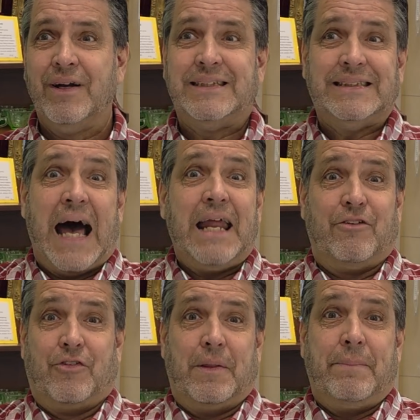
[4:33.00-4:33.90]
We're
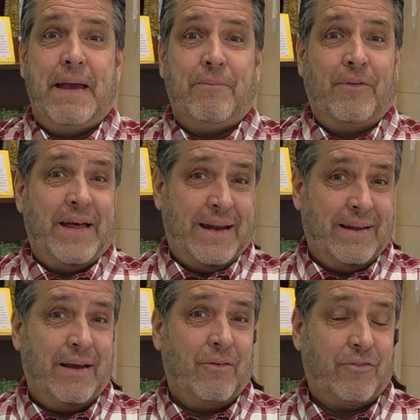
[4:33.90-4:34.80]
excited for the people
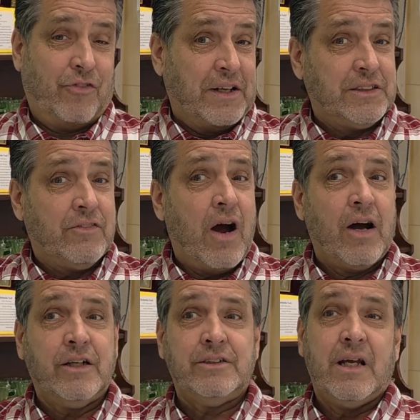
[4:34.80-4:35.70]
that friends of
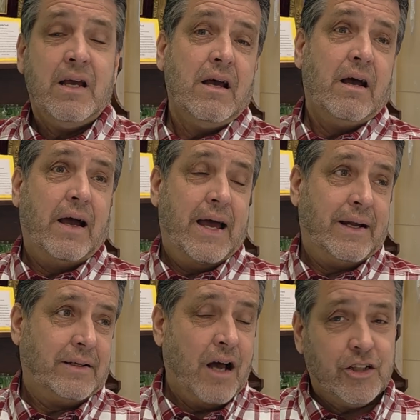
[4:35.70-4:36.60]
ours
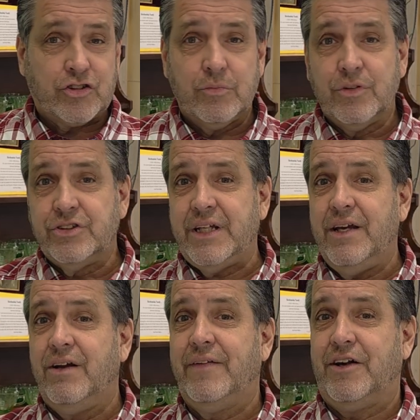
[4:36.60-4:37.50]
and customers
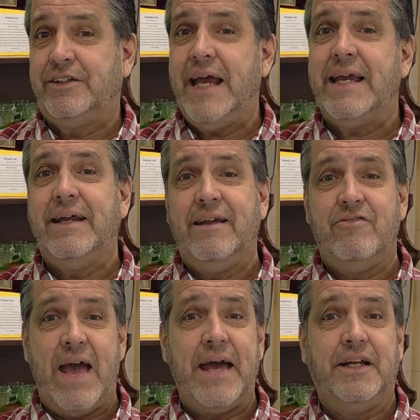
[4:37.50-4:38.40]
here that are taking
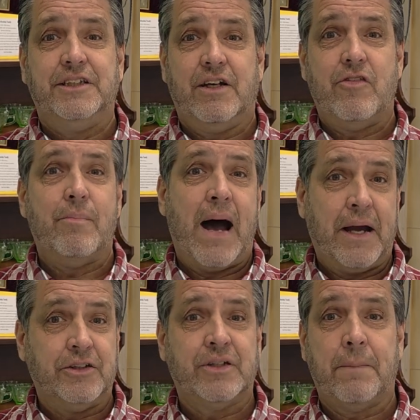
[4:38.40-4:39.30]
advantage of the
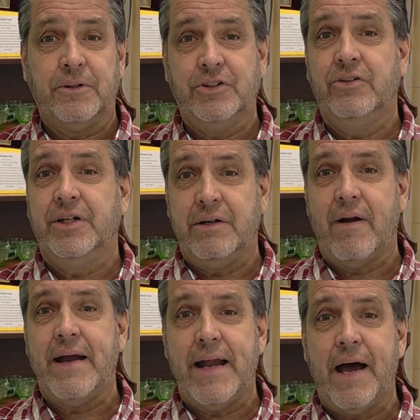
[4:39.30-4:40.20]
buyer's opportunity
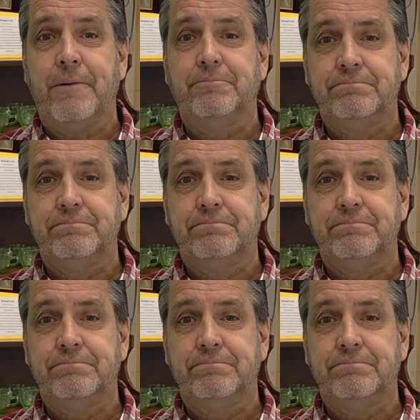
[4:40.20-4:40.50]
right now.